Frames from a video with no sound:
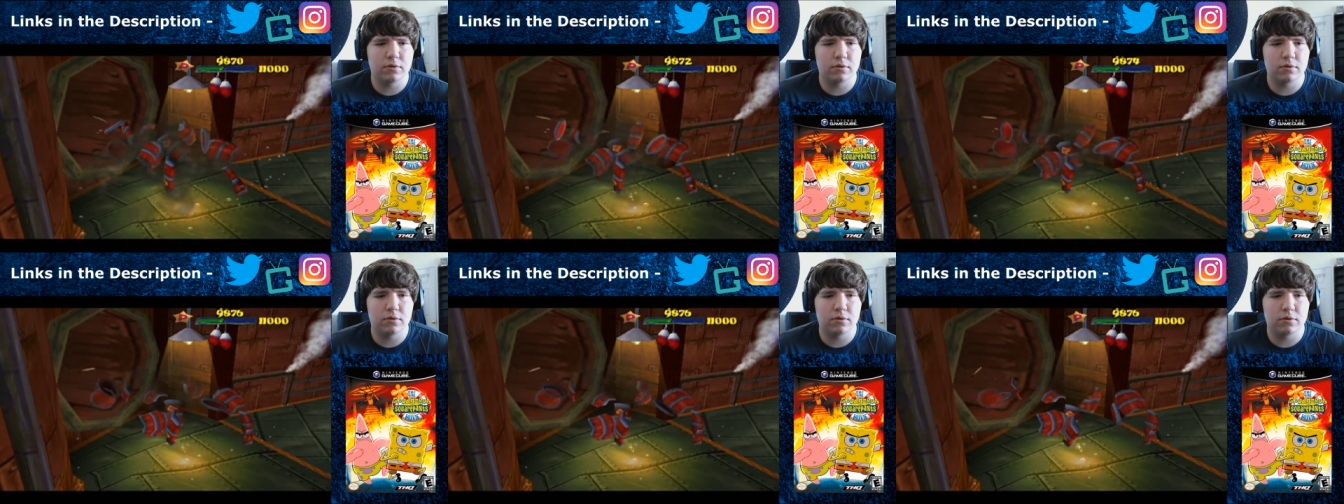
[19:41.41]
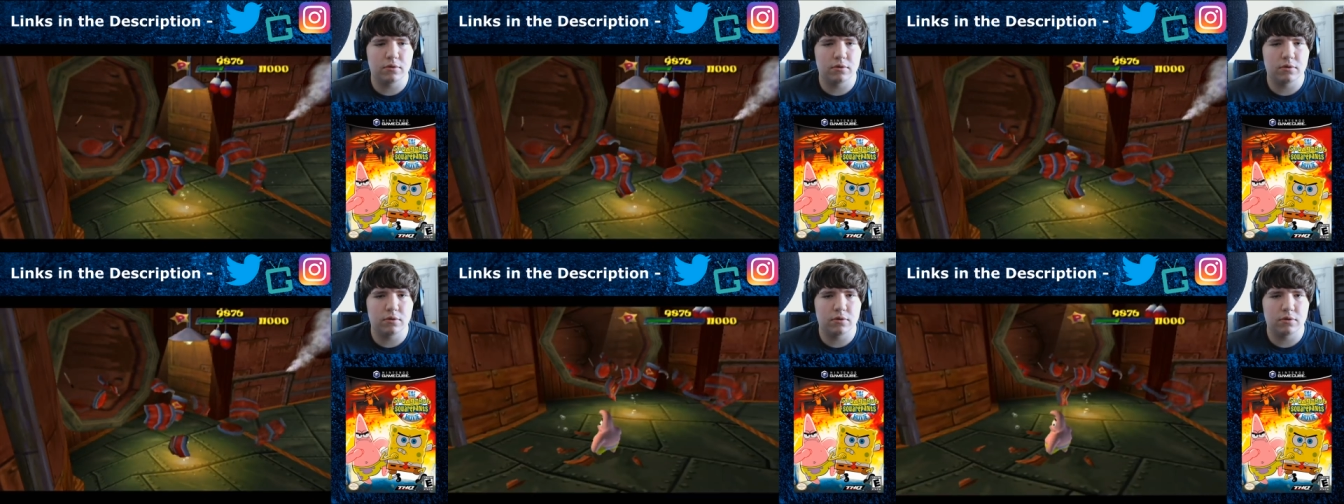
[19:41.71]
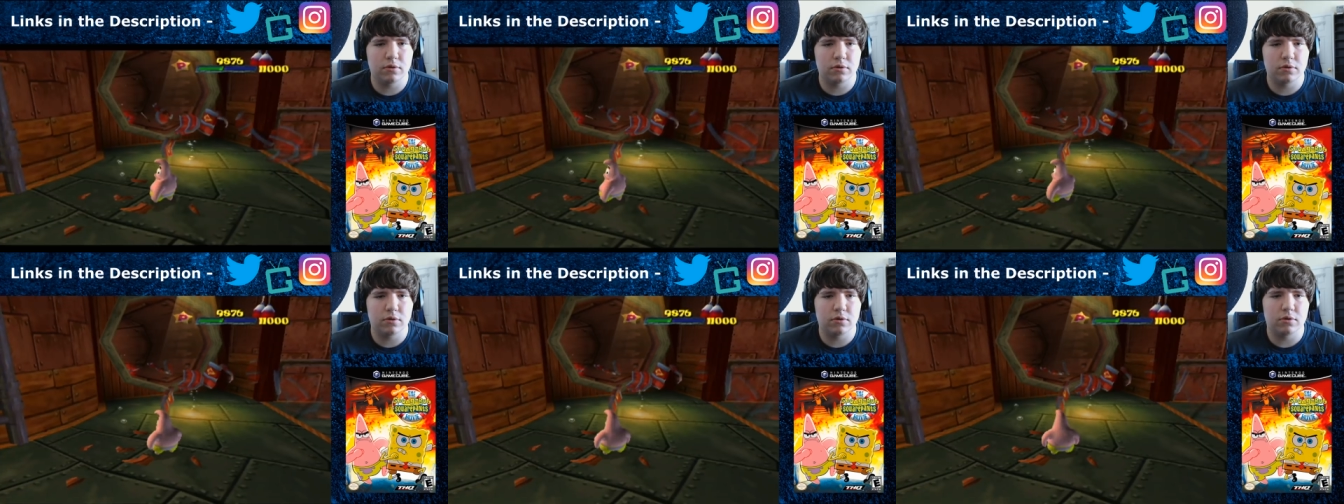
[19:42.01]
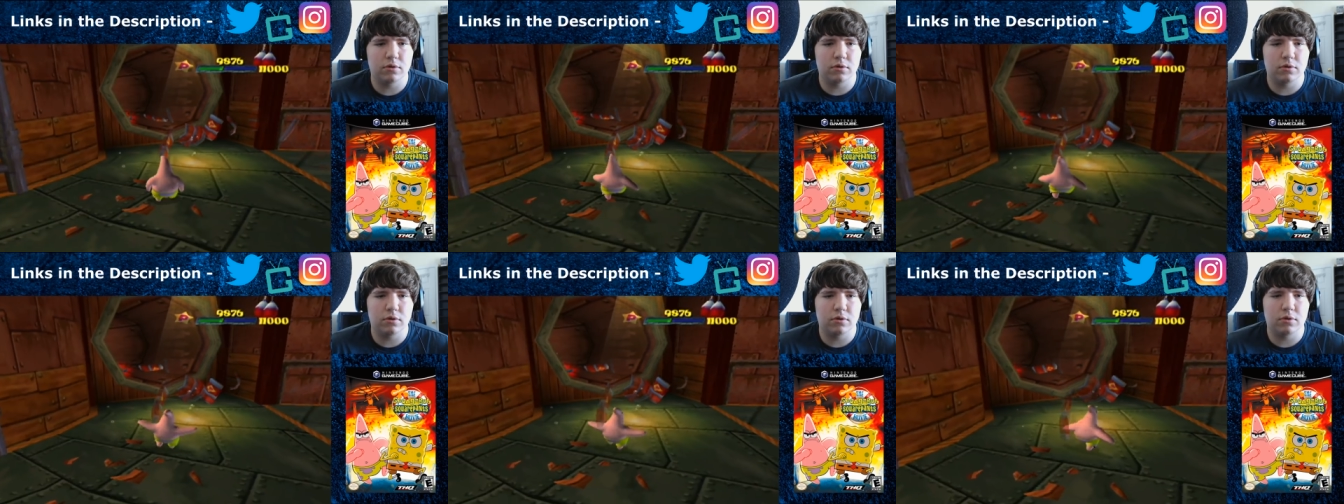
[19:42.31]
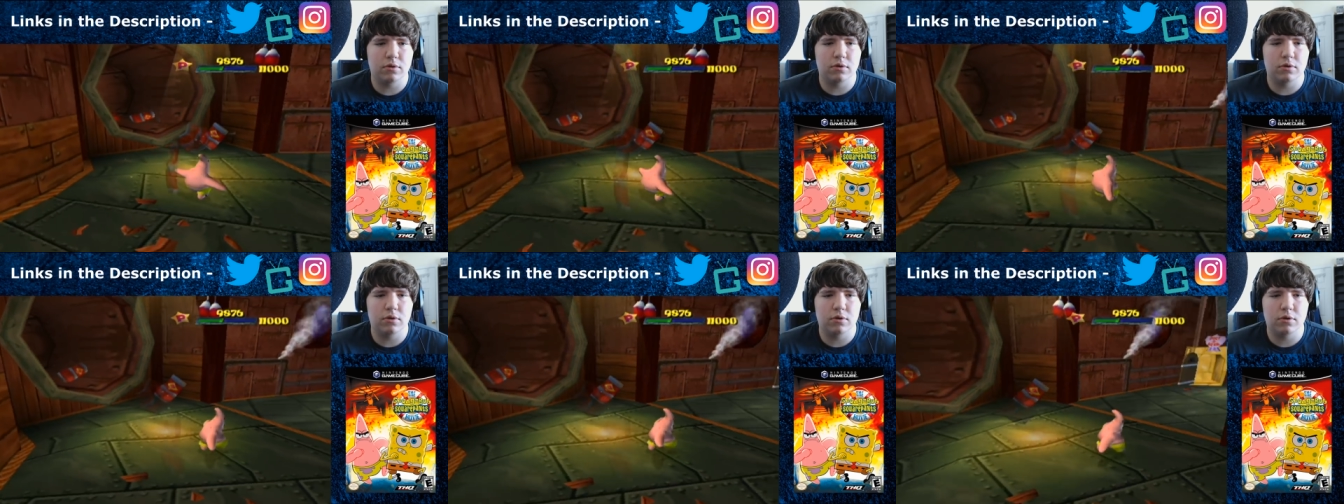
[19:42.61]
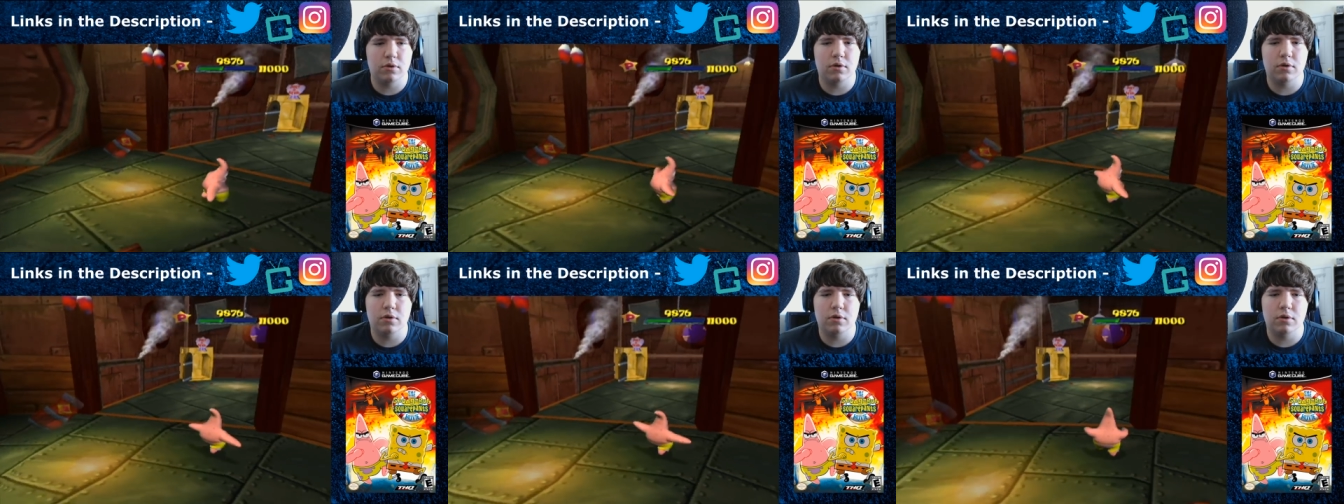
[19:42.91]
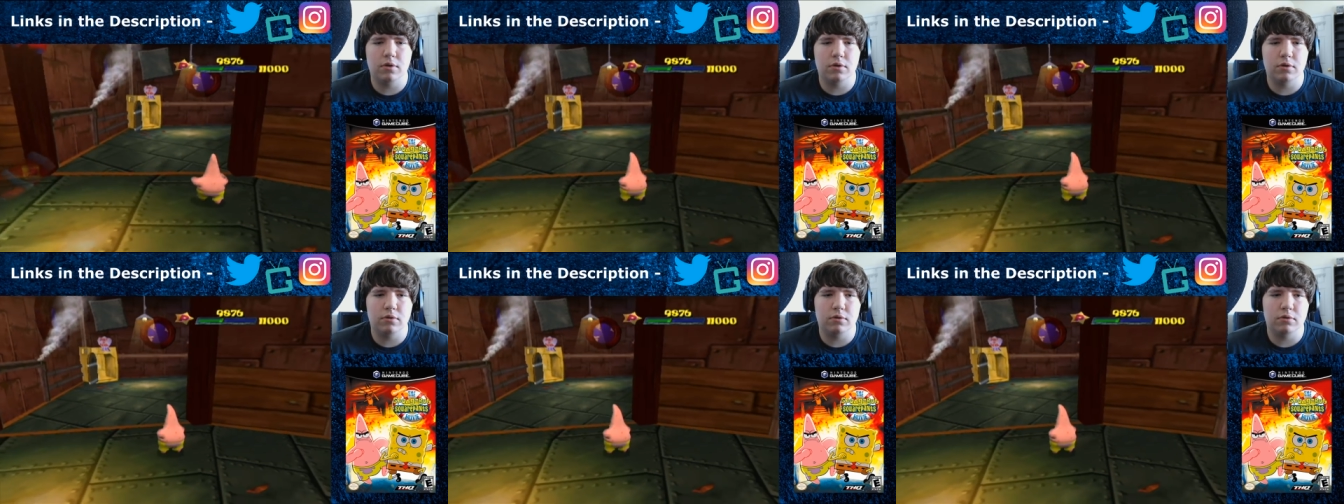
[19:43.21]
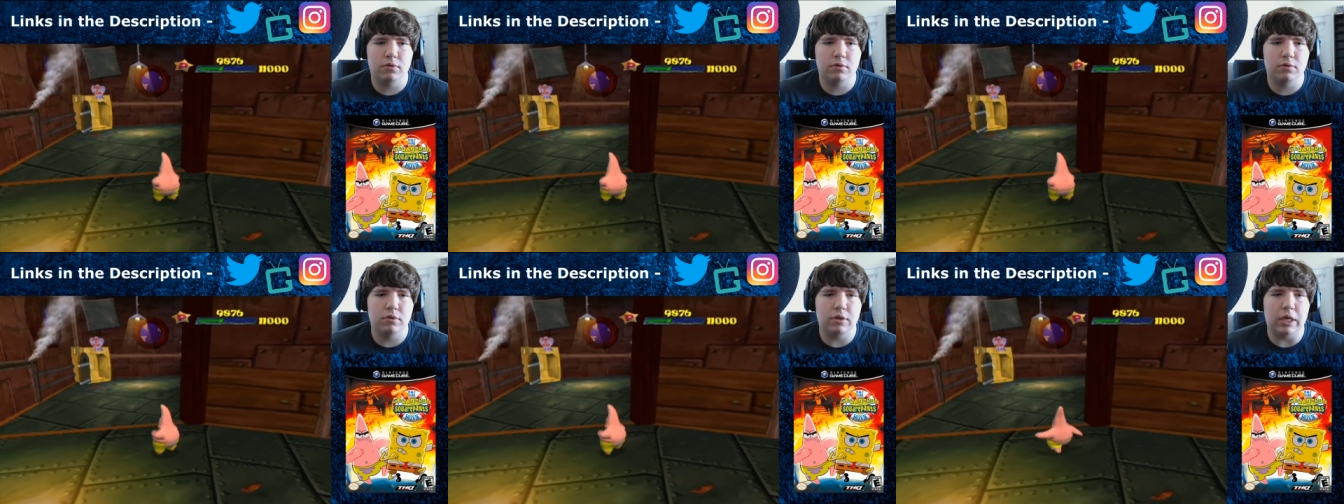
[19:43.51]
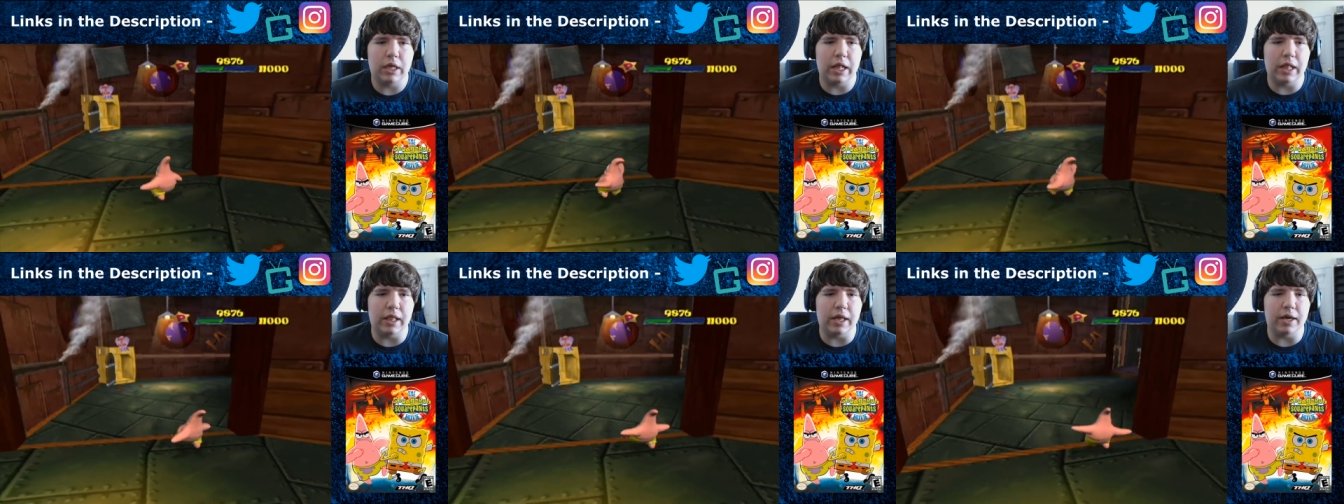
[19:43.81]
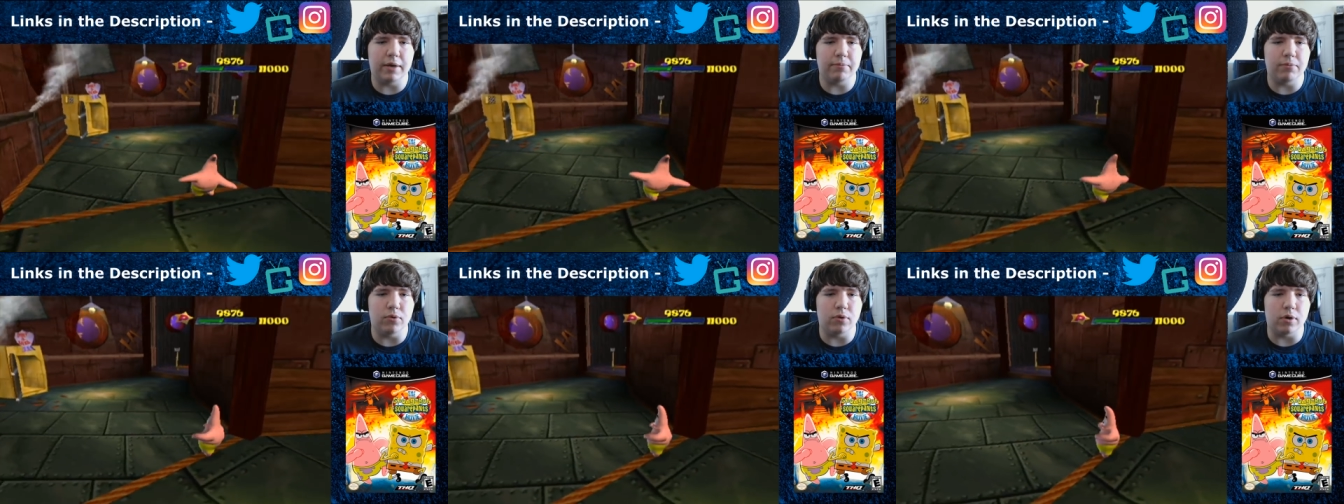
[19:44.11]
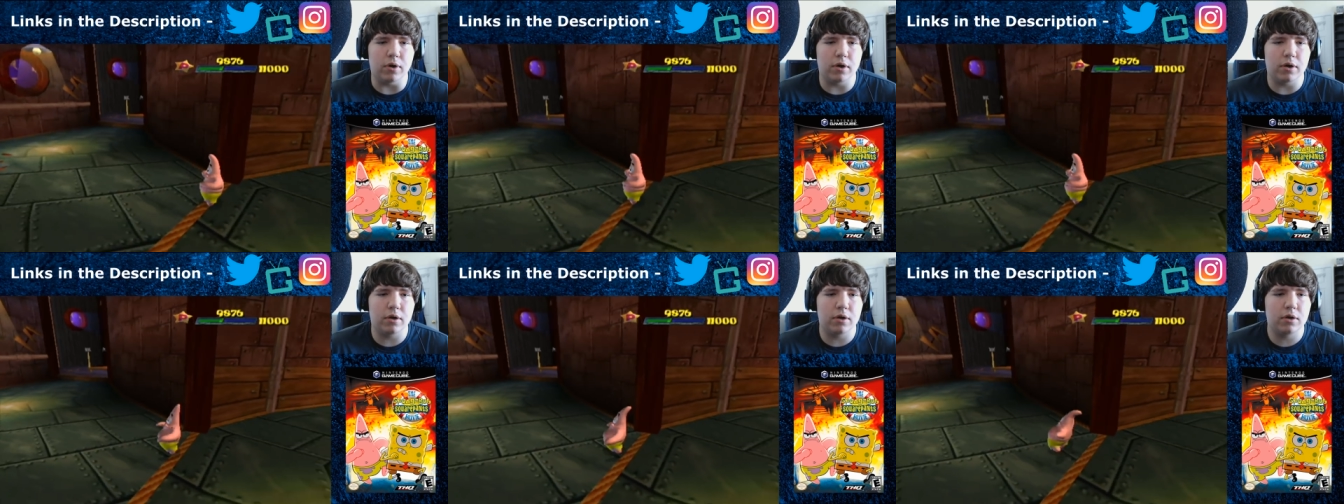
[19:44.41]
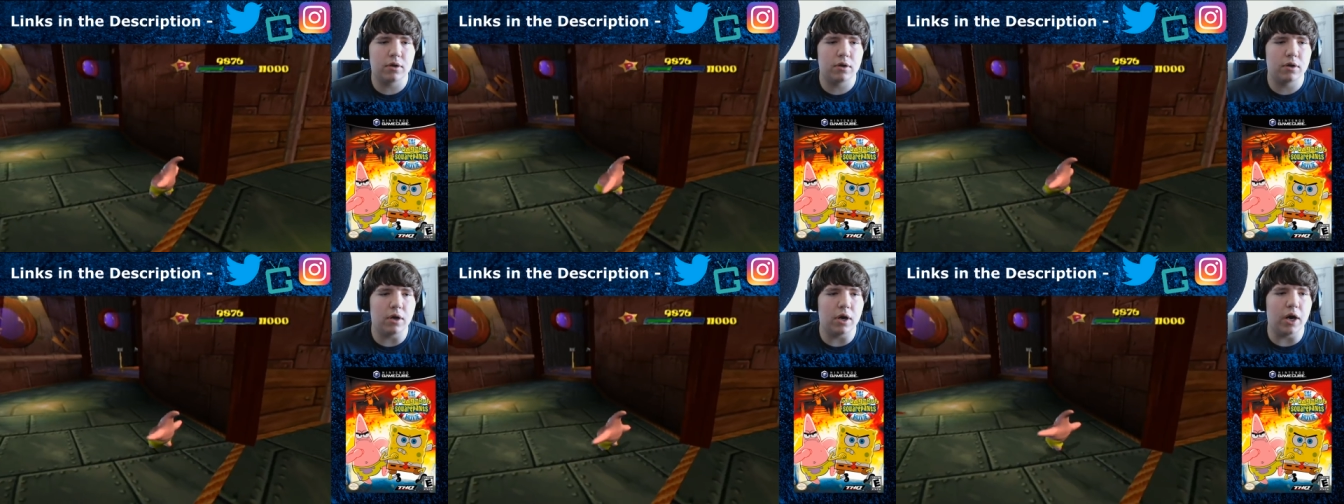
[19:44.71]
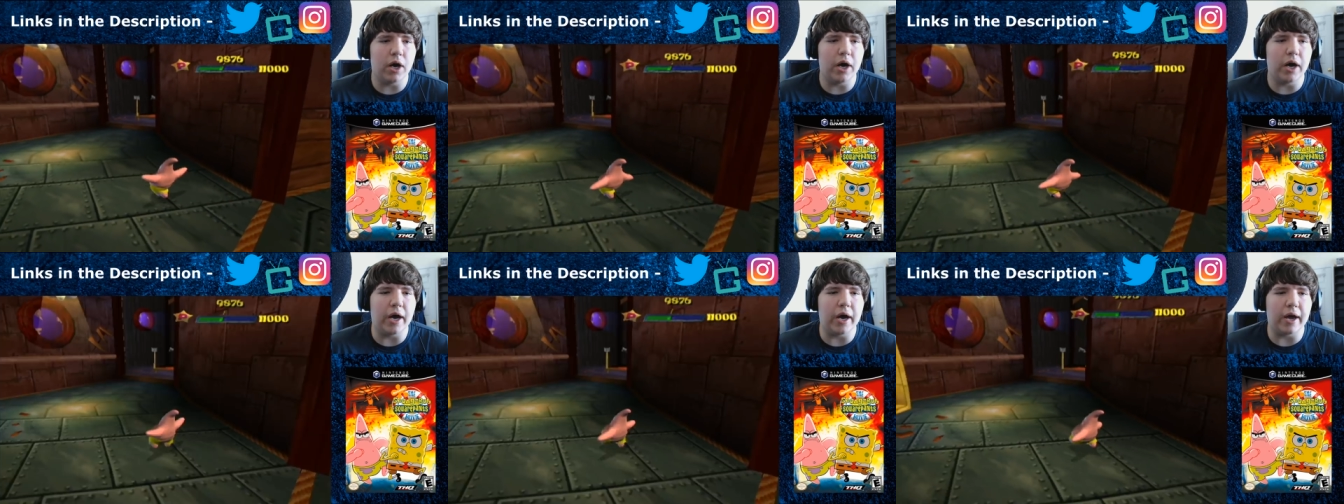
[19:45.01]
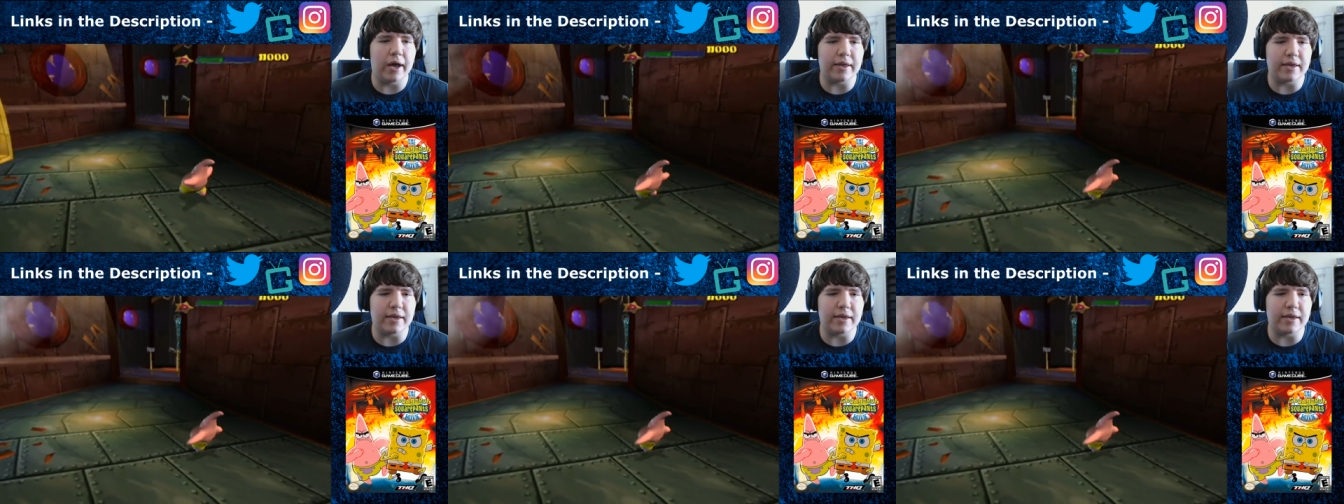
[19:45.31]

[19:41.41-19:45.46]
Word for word: a man do I have to be? A lot hmm. more. Ah,